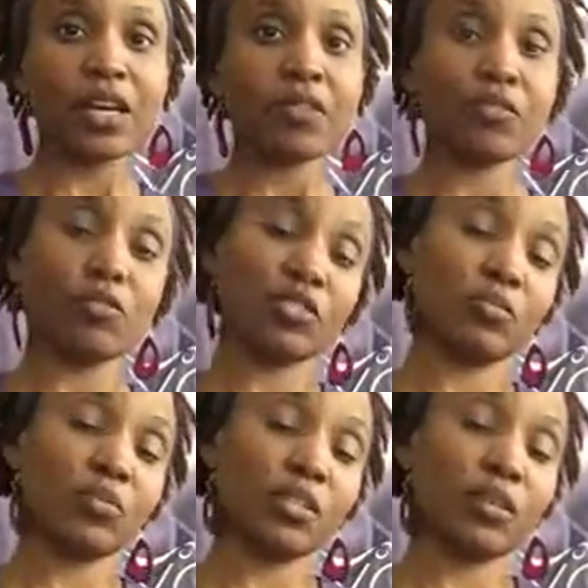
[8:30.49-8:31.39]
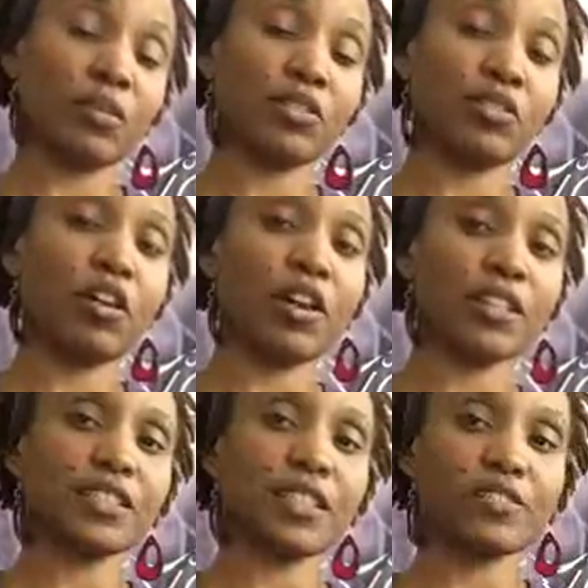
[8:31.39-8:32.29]
You can also put some at your
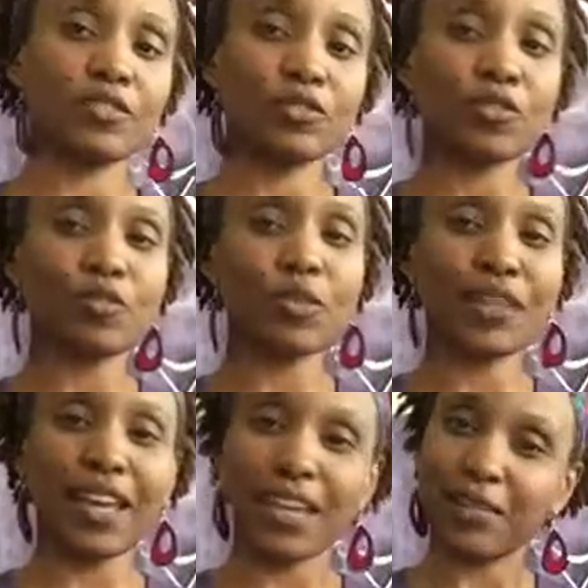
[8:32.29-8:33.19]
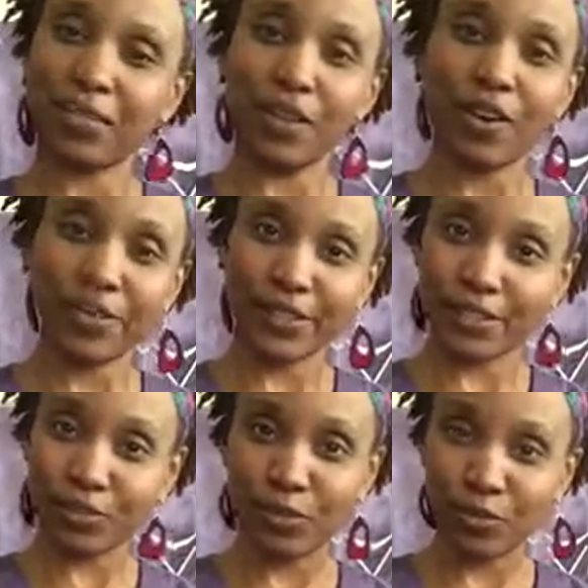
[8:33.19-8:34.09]
heart center too, but that can be harder
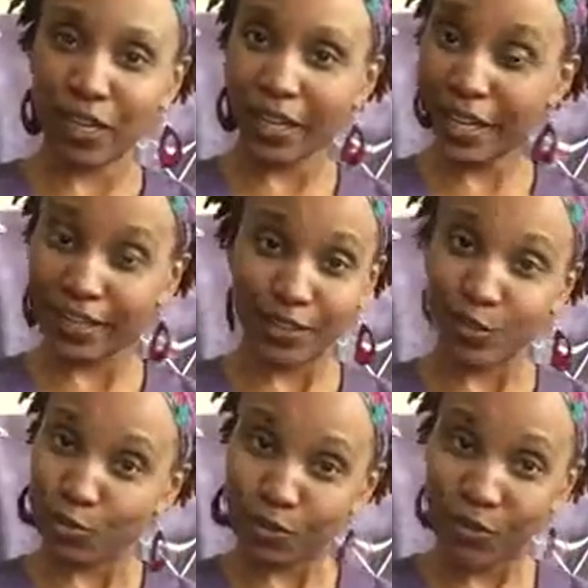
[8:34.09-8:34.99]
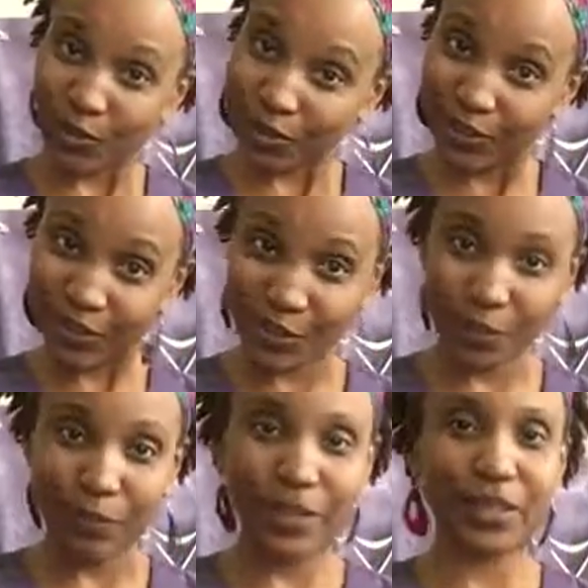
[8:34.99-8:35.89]
to do, like at a cubicle or
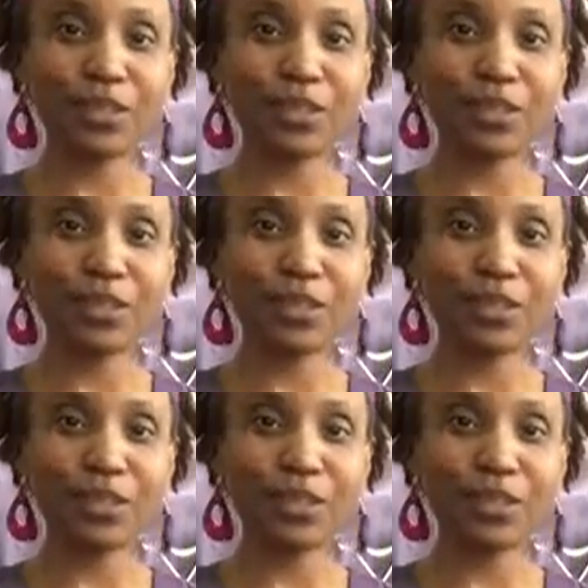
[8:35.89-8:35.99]
something.